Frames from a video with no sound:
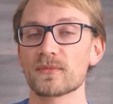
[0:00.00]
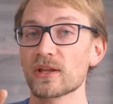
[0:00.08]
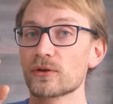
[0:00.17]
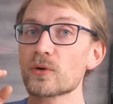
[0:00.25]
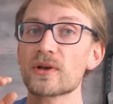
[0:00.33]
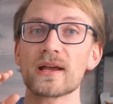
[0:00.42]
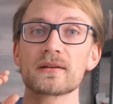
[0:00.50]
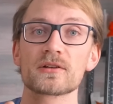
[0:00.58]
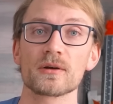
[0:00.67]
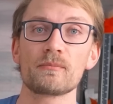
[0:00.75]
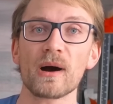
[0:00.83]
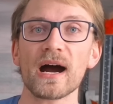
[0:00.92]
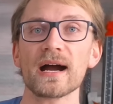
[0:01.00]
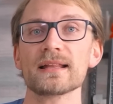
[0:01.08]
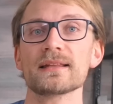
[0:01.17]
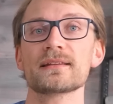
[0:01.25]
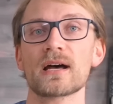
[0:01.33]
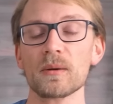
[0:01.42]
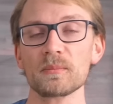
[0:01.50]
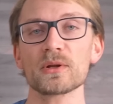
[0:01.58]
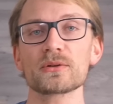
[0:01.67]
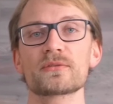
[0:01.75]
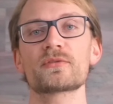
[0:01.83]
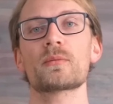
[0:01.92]
You can compile and
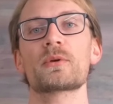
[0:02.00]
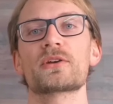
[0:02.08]
upload the firmware